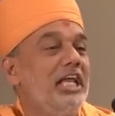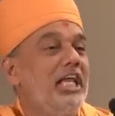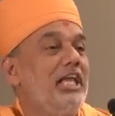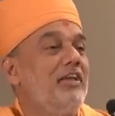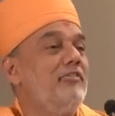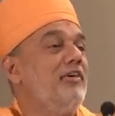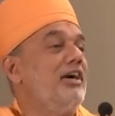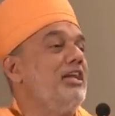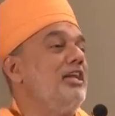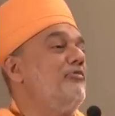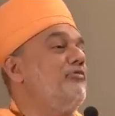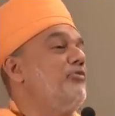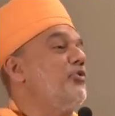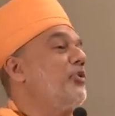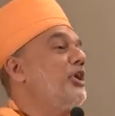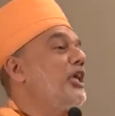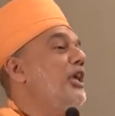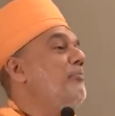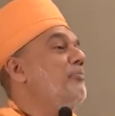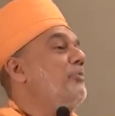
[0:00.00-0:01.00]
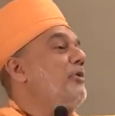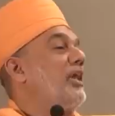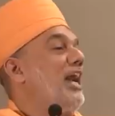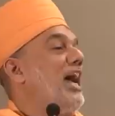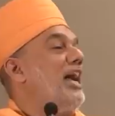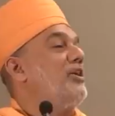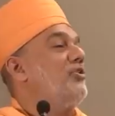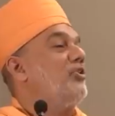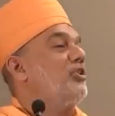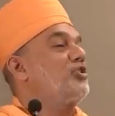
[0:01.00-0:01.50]
Even if you keep
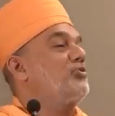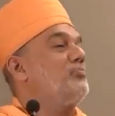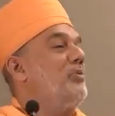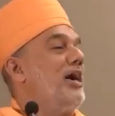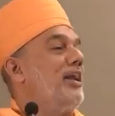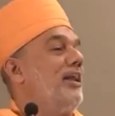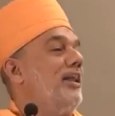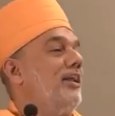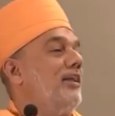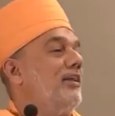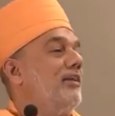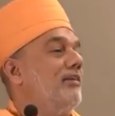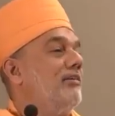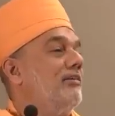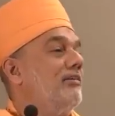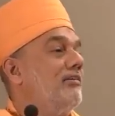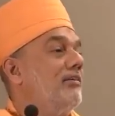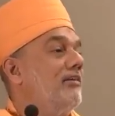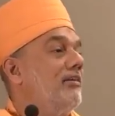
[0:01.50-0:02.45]
crying or smiling,